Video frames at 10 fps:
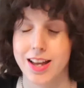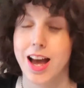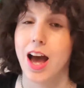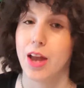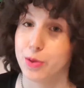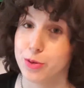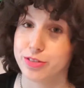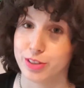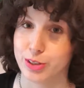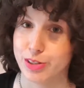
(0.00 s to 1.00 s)
an awful
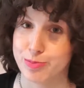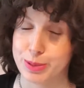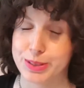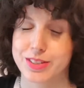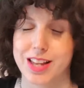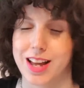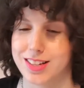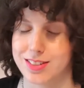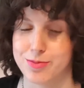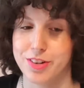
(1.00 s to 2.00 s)
lot of books and
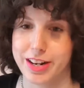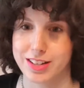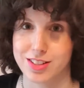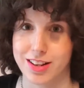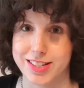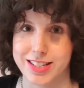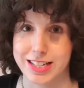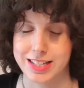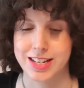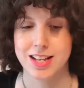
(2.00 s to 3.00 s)
I'm very excited
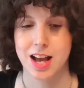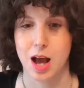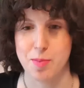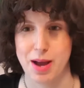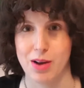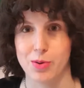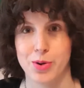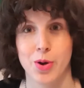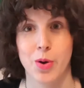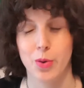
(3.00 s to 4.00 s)
about
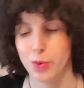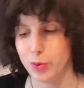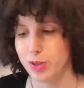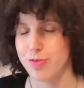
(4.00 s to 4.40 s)
all of